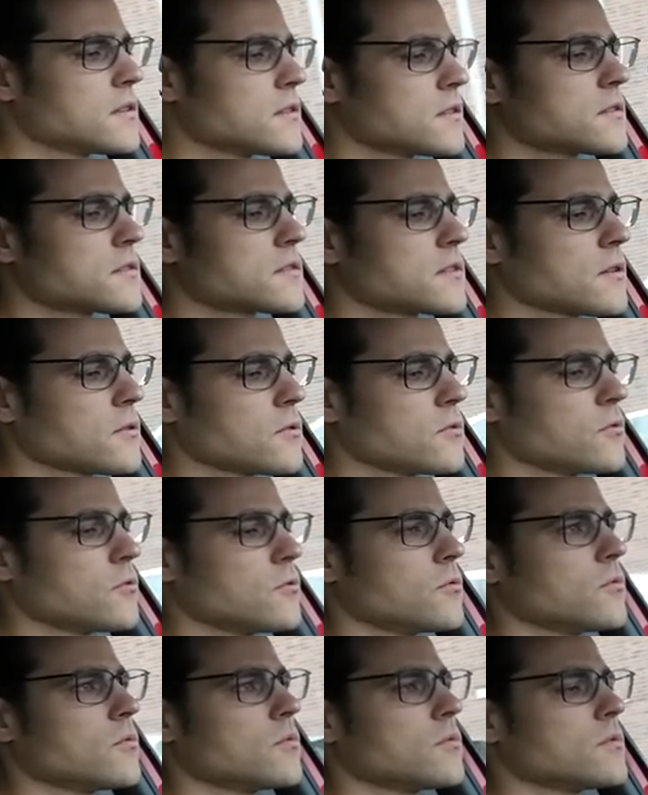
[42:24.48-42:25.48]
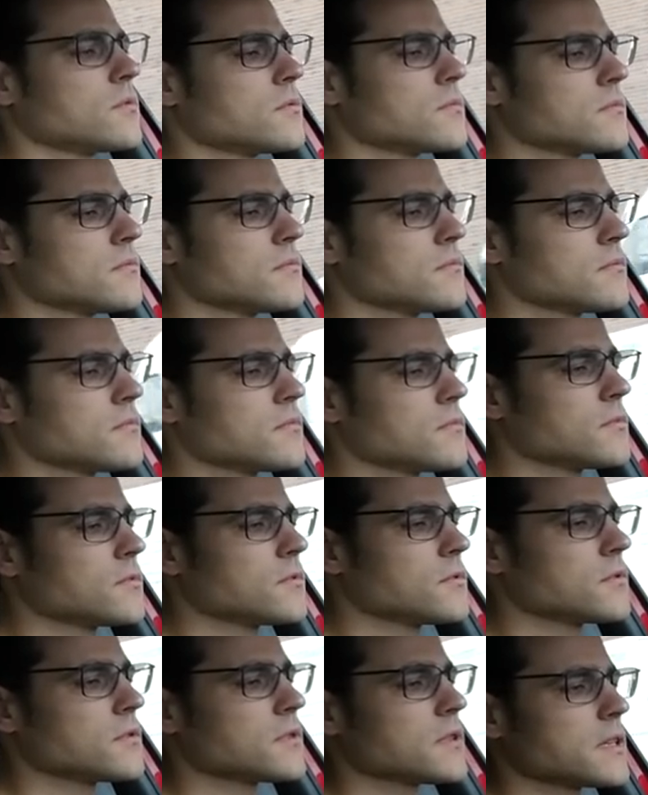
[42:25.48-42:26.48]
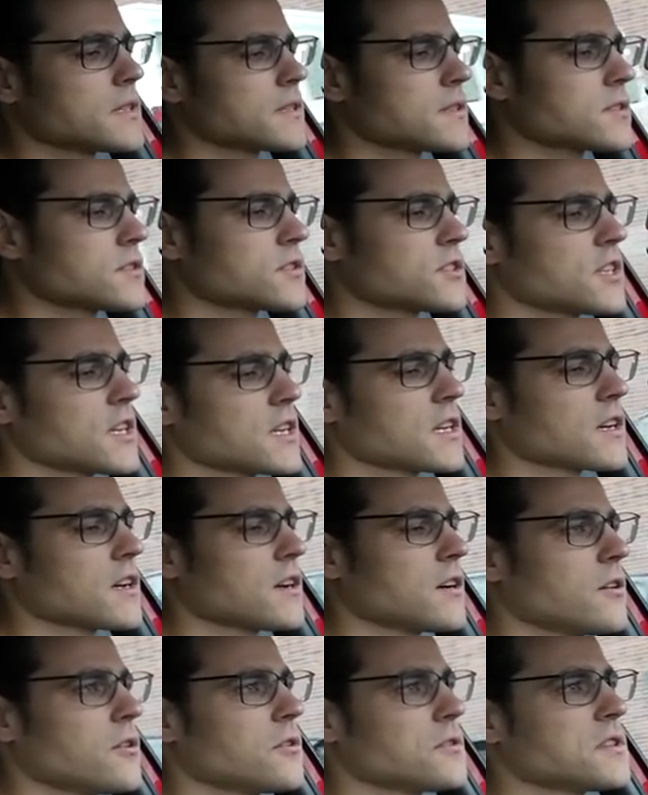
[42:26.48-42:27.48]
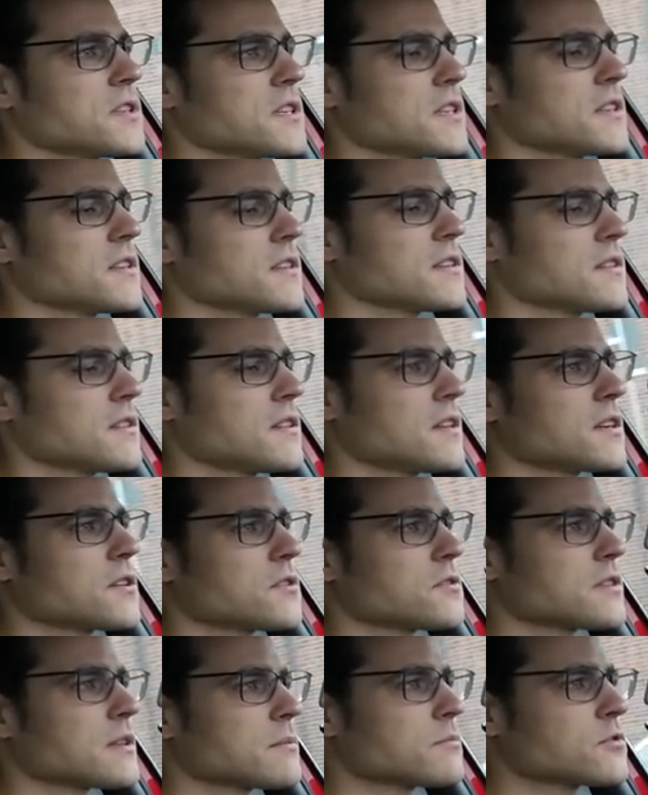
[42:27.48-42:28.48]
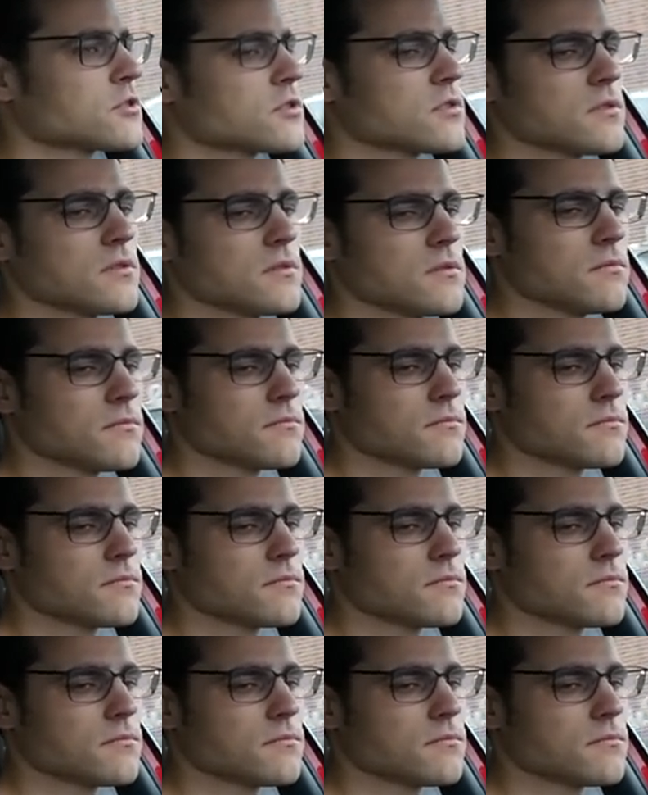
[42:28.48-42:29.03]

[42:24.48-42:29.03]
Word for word: So let's check out the consumption